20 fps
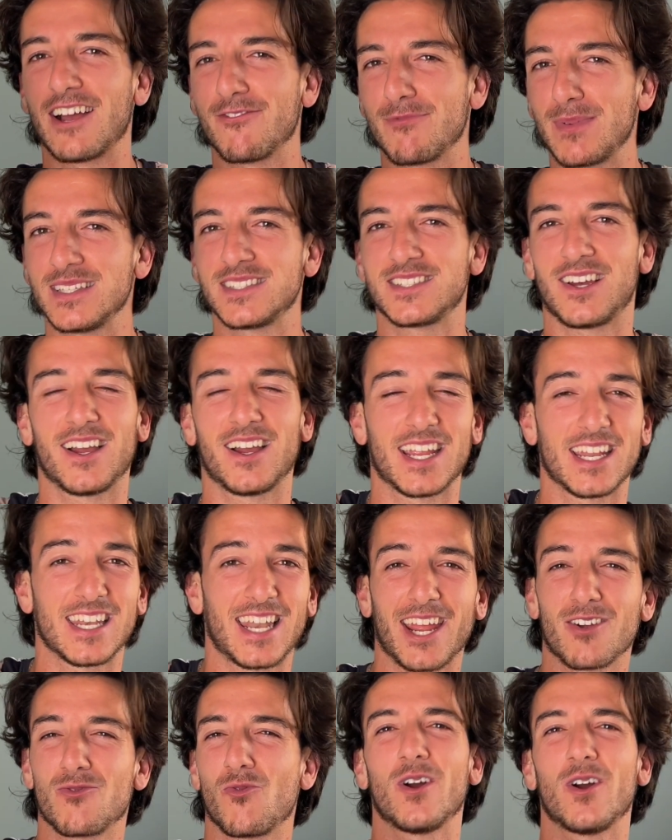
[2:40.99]
I've been talking
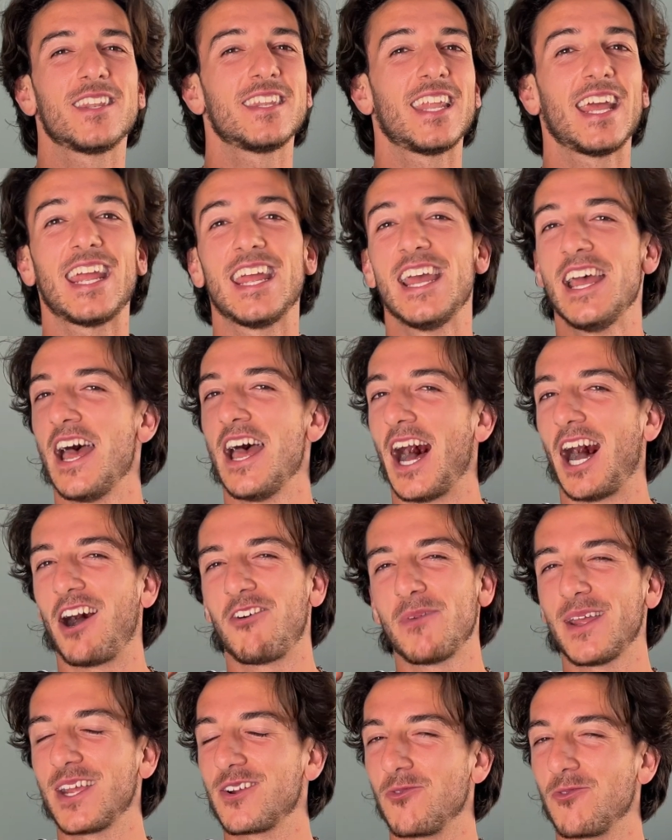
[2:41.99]
like one day I'll
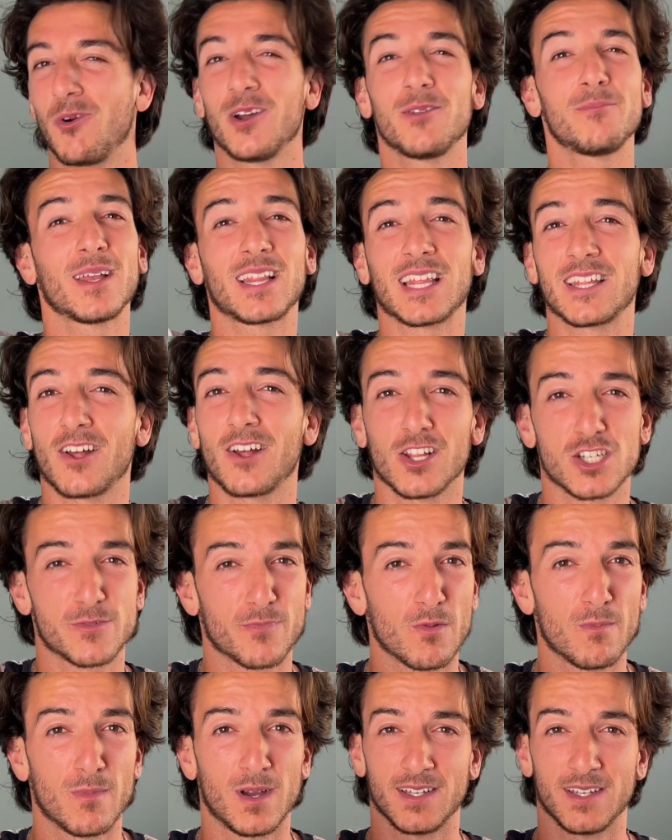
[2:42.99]
make $1 million
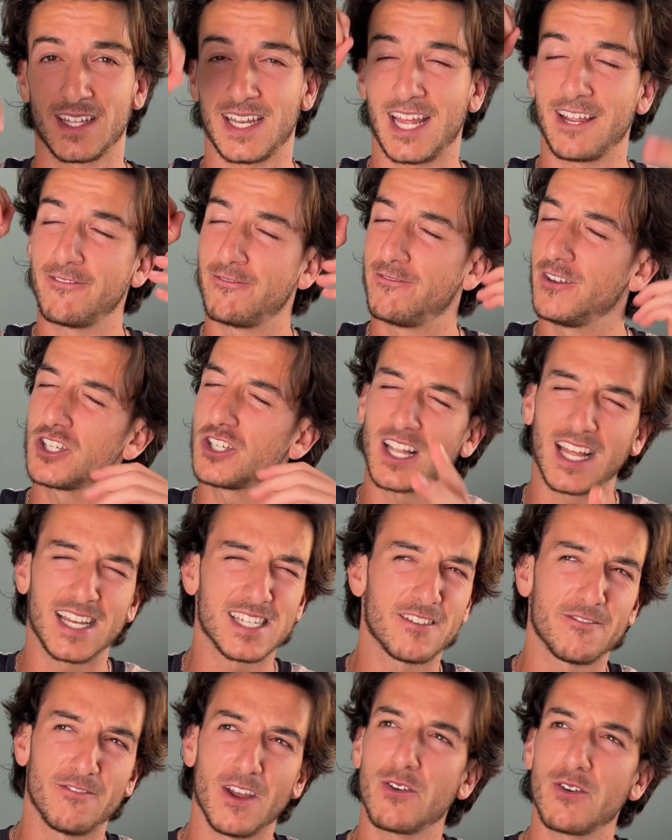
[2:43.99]
per month, and I visualize
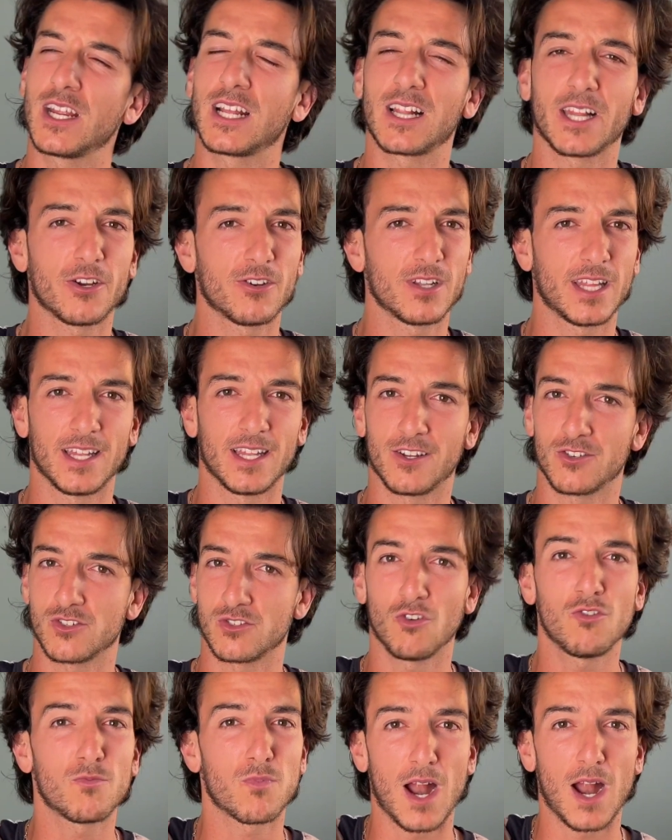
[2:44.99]
it very clearly and there's
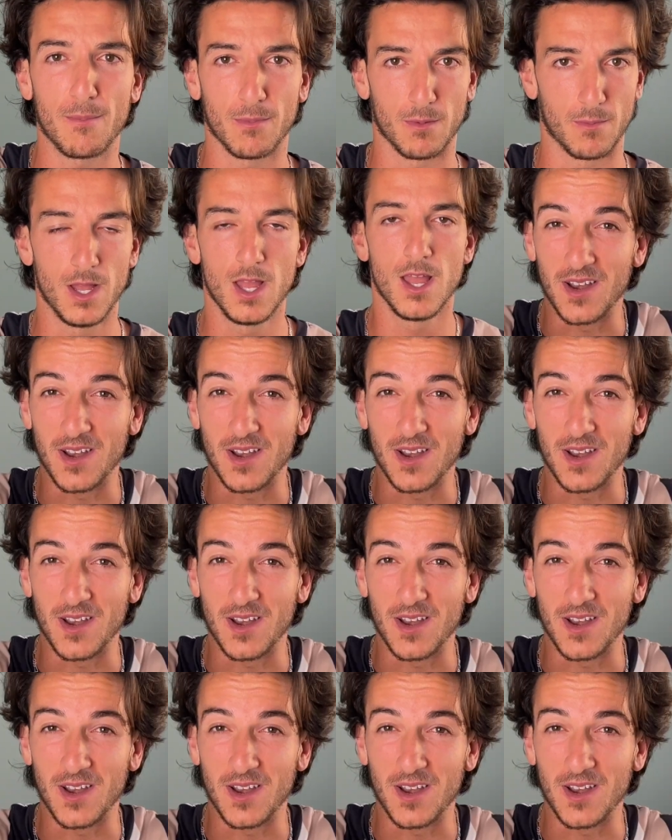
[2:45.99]
no problem.